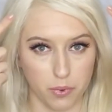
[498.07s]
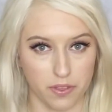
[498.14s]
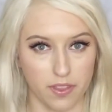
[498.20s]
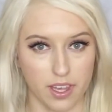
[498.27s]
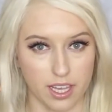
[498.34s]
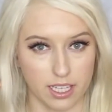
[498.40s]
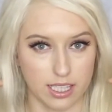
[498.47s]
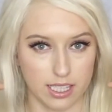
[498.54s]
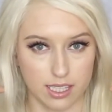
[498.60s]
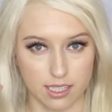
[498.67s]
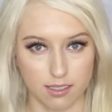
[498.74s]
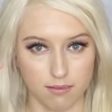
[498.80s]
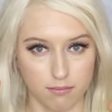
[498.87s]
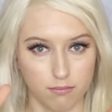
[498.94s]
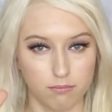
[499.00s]
with
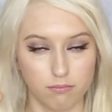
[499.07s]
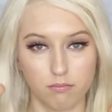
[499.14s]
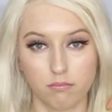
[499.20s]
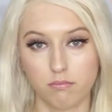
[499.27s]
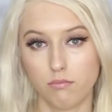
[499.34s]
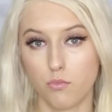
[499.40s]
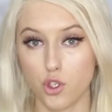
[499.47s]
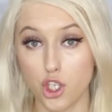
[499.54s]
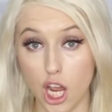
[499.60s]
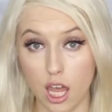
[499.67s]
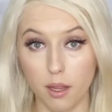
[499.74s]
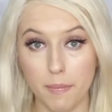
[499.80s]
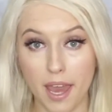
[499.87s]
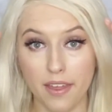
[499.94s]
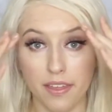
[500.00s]
this
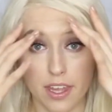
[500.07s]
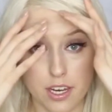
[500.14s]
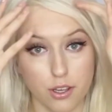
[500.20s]
gel method.